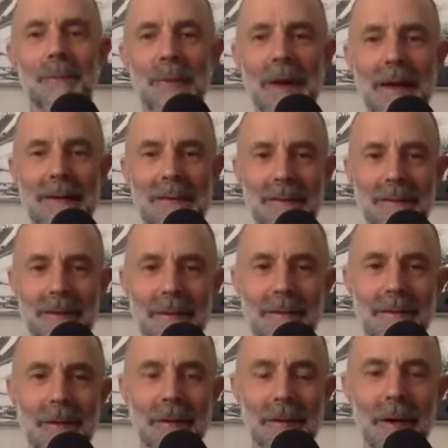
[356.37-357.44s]
practices
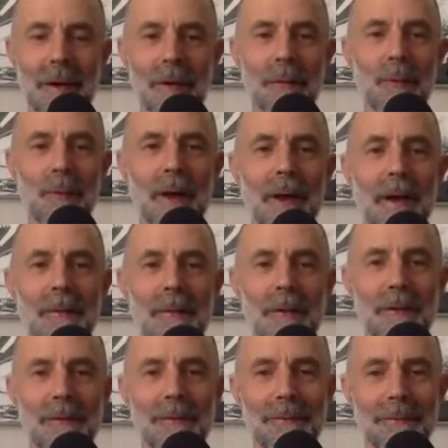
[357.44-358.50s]
that are aware
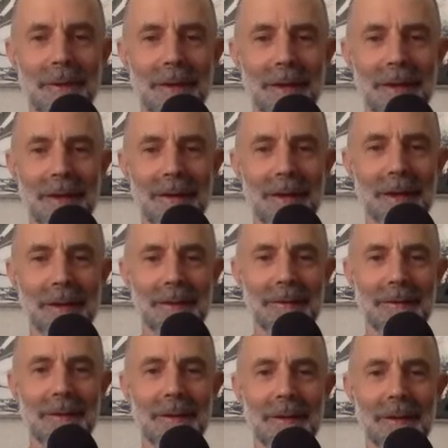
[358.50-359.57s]
of and
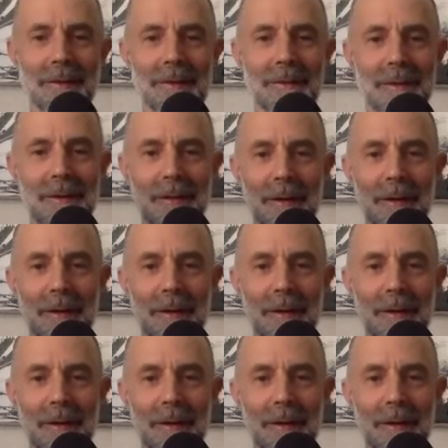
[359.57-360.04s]
engaged in